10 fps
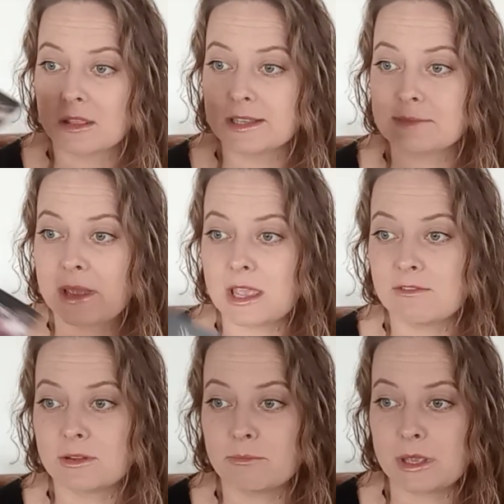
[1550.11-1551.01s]
This may
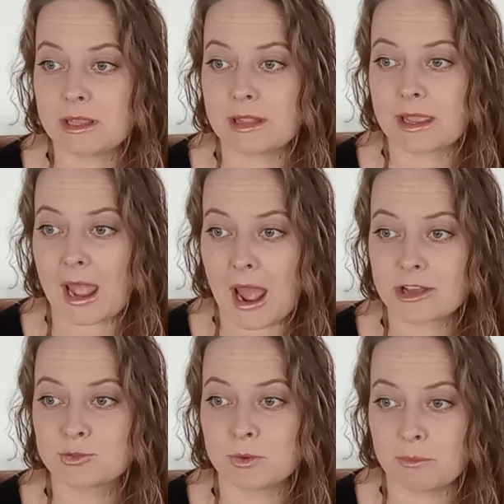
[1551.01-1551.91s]
even be like
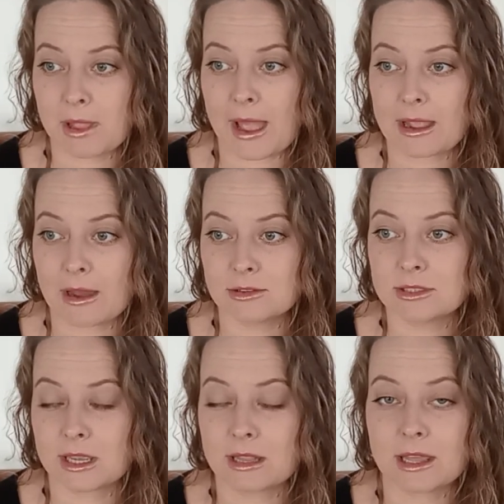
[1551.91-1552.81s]
actual
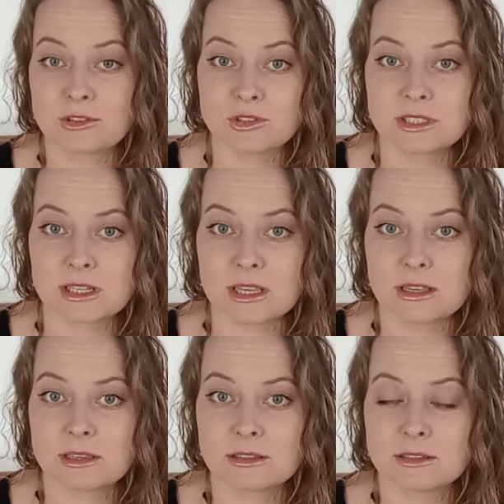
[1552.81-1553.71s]
blackouts, like
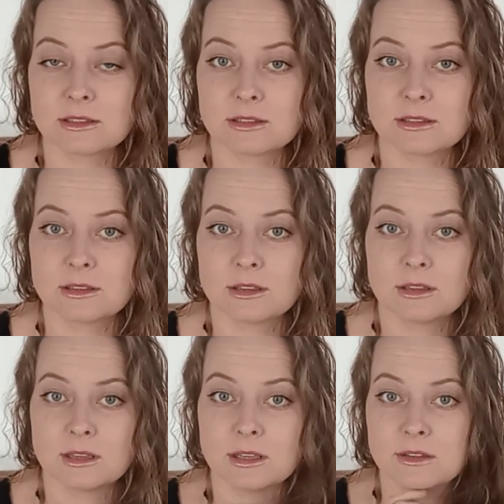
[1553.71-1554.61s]
electricity
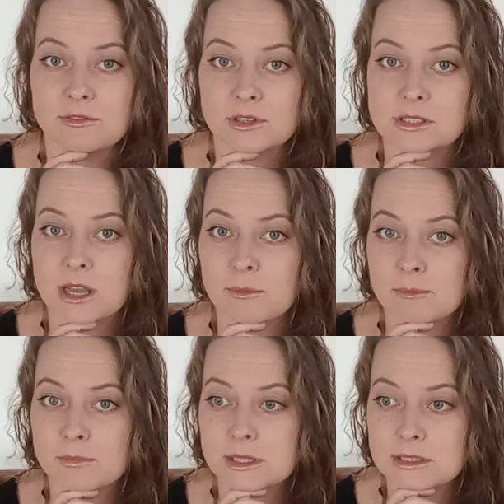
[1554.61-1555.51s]
for
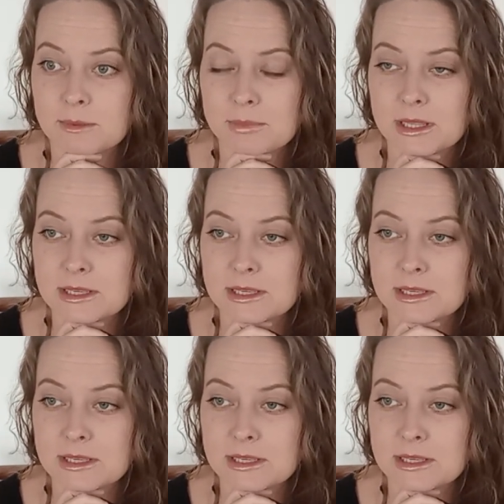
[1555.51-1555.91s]
some, in some